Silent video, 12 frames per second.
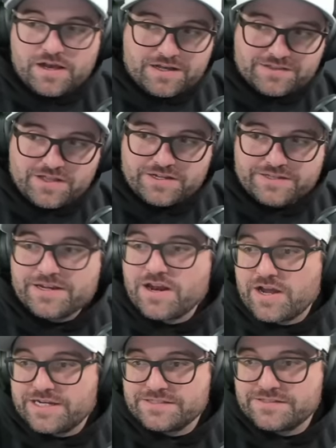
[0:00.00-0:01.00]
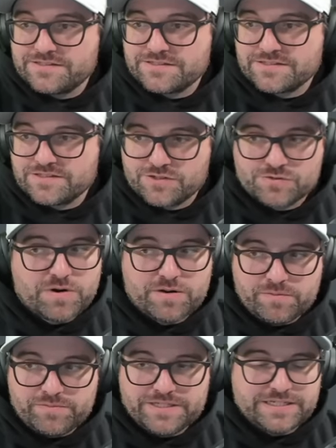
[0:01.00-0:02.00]
A lot of the nines, there's
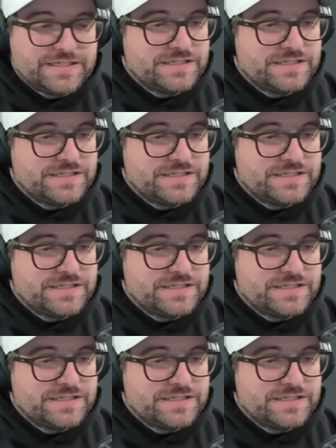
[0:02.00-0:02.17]
probably